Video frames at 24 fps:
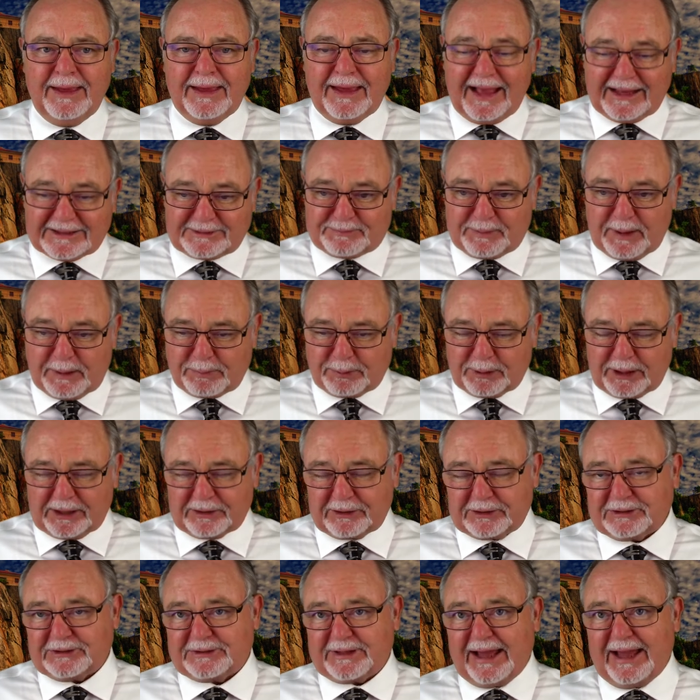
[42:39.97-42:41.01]
As people
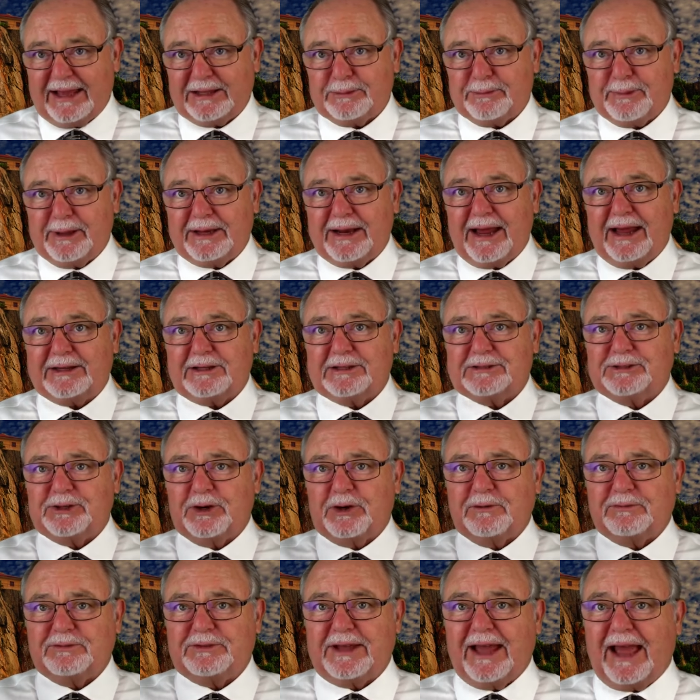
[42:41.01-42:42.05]
understand, you mean I
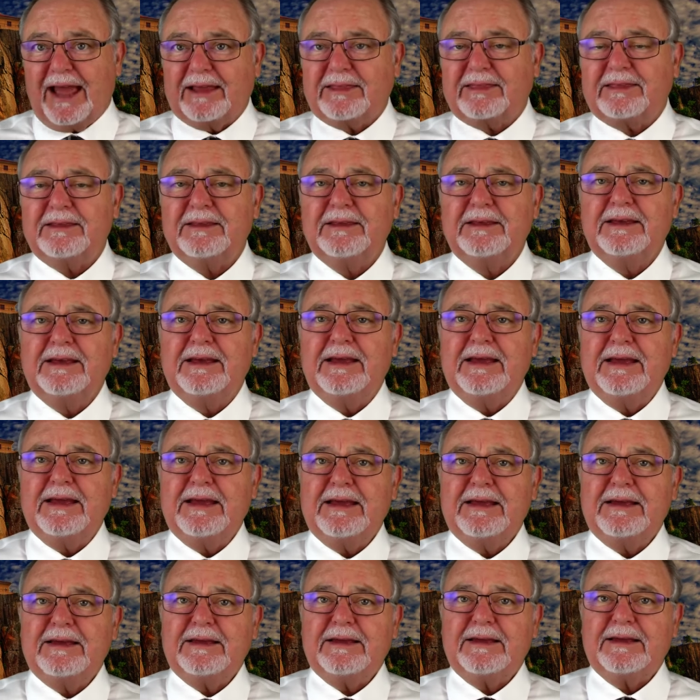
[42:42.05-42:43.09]
deserve death?
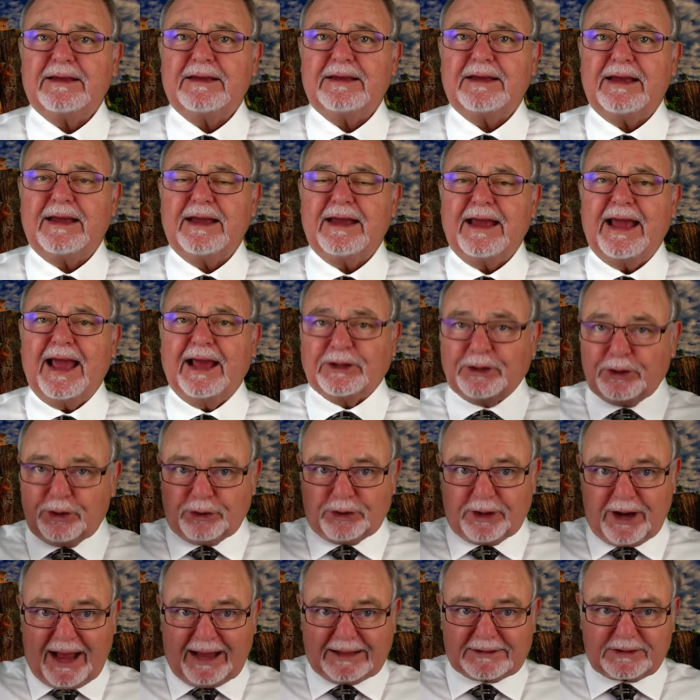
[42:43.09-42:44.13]
And you're
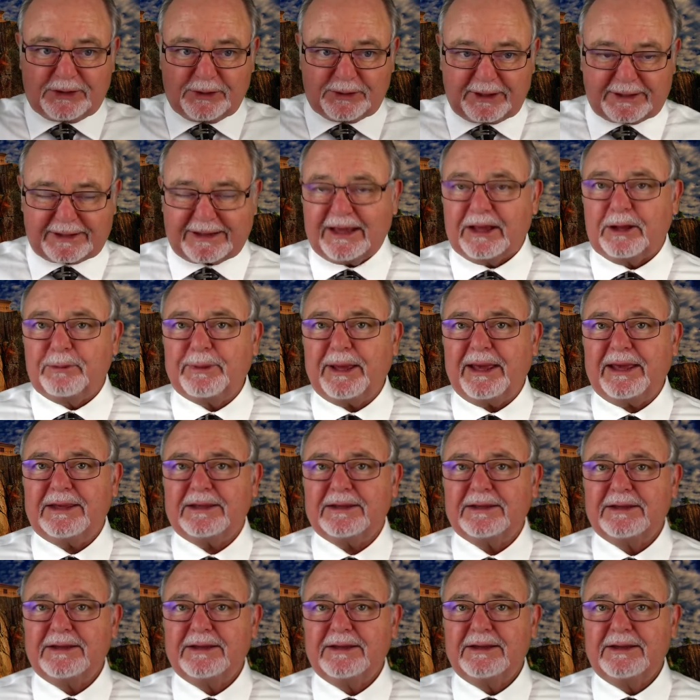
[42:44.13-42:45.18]
not going to kill me?
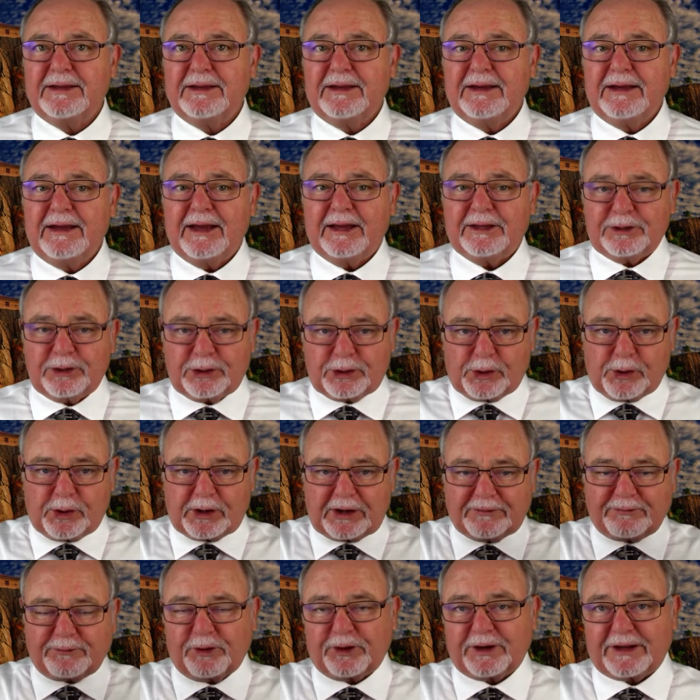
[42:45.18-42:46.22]
You're going
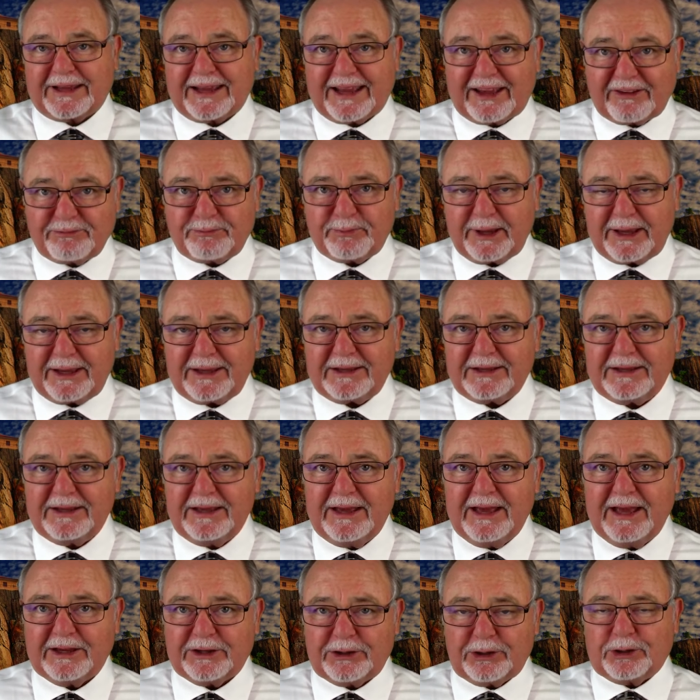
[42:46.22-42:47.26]
to forgive me?
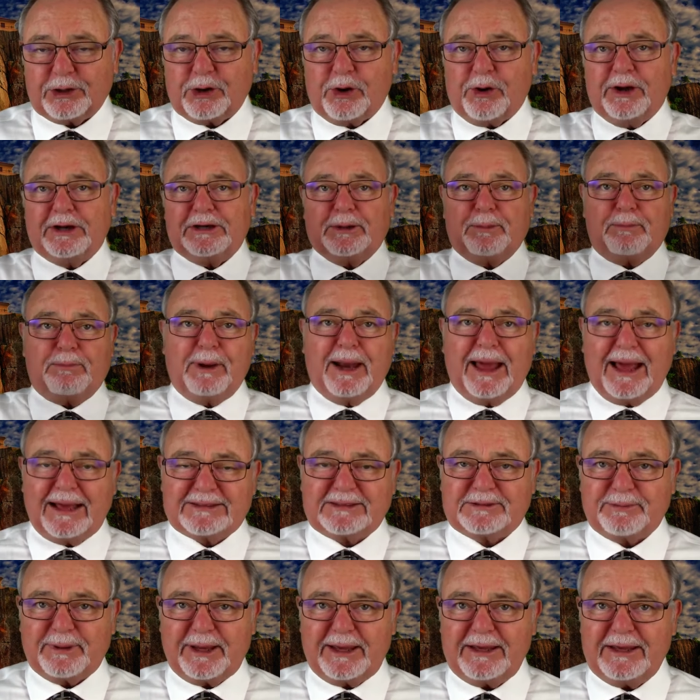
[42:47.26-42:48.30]
You're going to
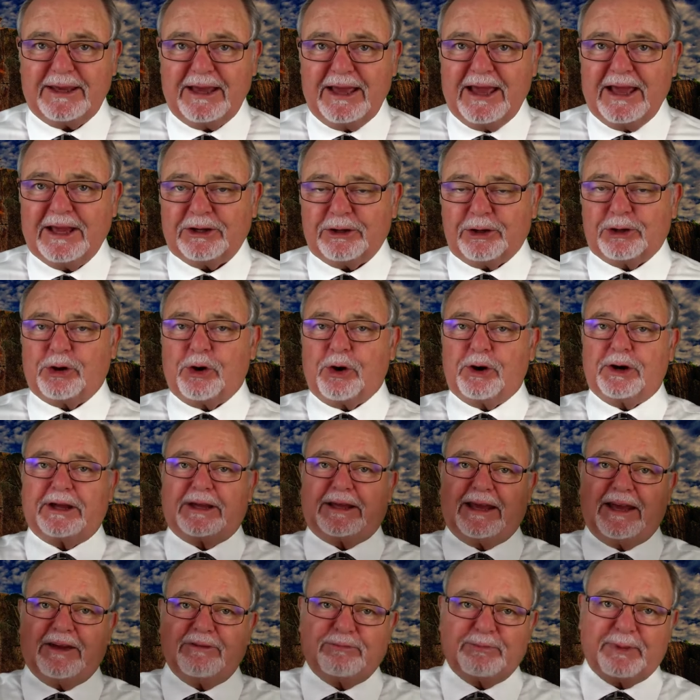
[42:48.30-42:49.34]
bless me? You're going to
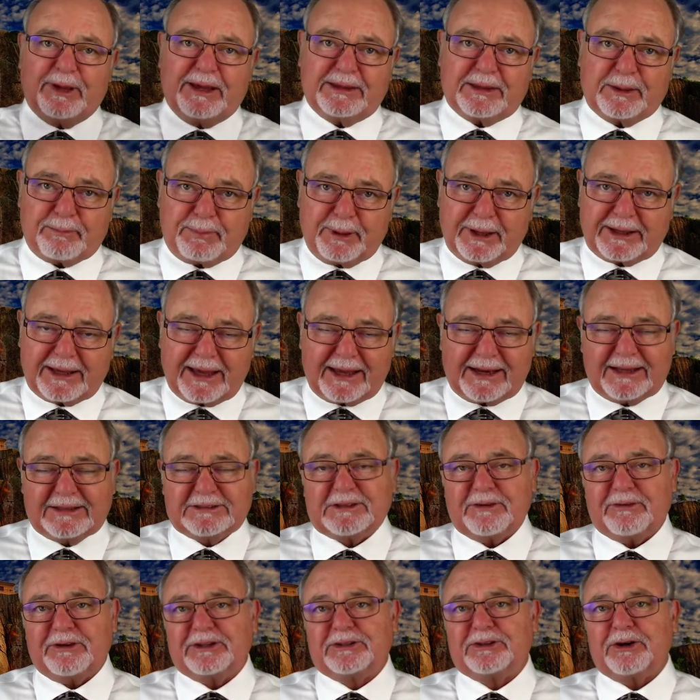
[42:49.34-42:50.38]
give me the beginnings
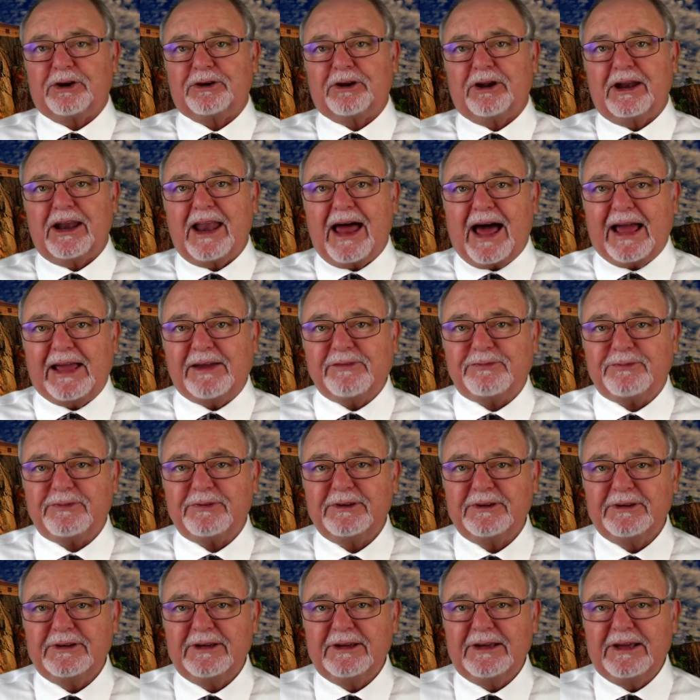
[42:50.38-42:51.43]
of eternal life?
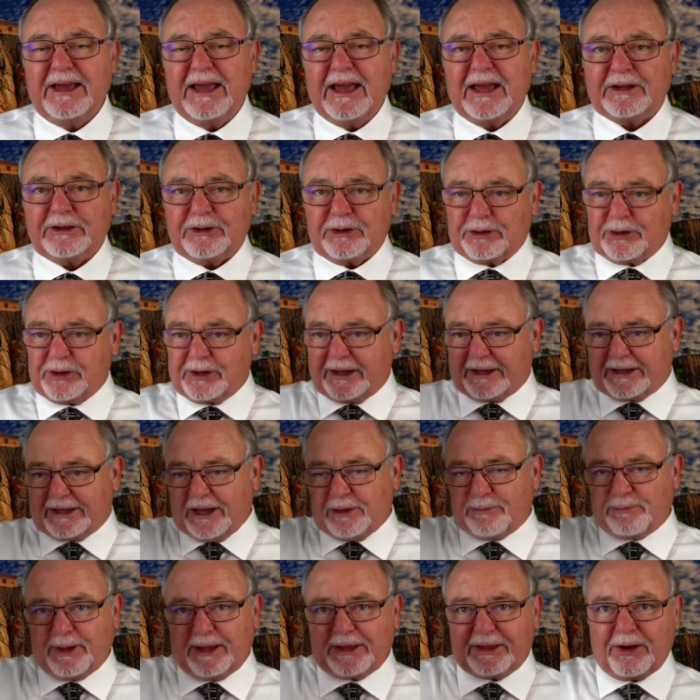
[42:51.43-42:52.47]
You're going to
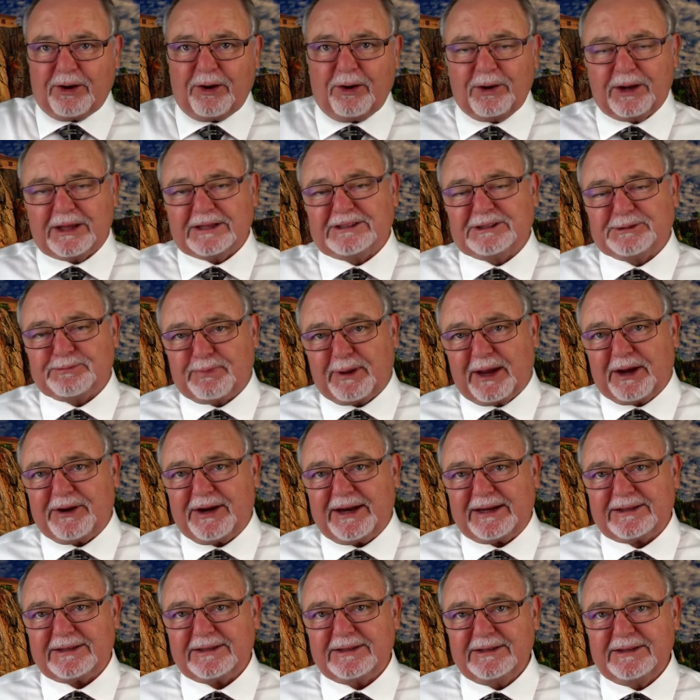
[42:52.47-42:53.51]
give me the Holy
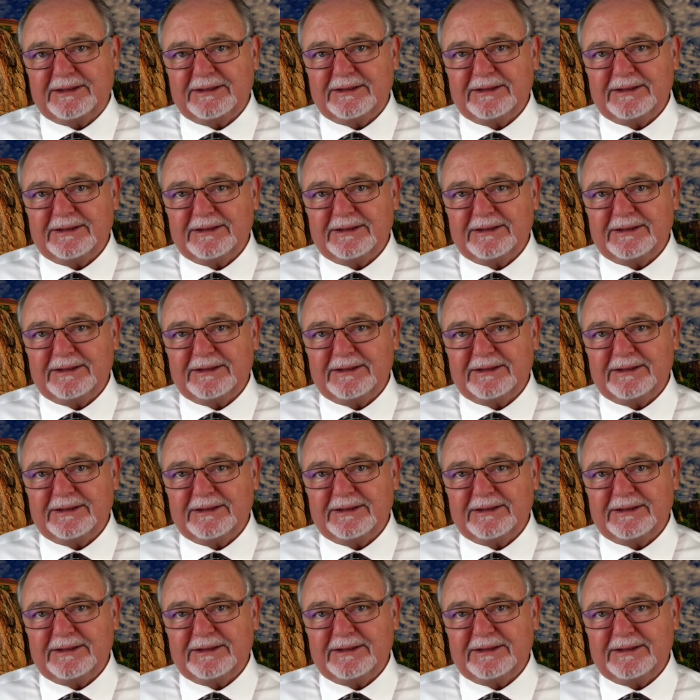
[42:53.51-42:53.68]
Spirit?